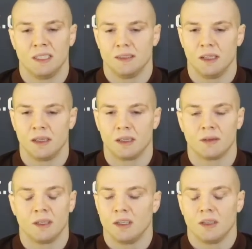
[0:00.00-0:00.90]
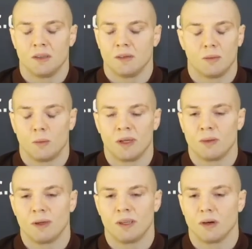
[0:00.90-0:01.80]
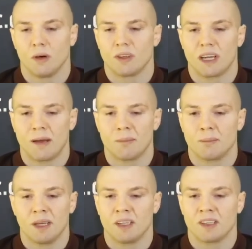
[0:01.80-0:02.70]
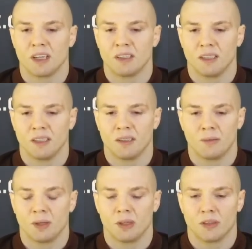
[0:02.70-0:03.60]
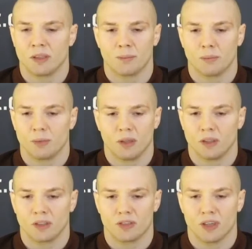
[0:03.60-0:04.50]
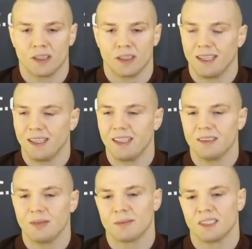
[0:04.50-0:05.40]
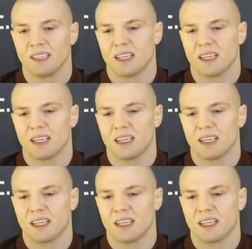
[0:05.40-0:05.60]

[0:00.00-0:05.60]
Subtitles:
with all the camp being done and with all the training, that's what I'm saying.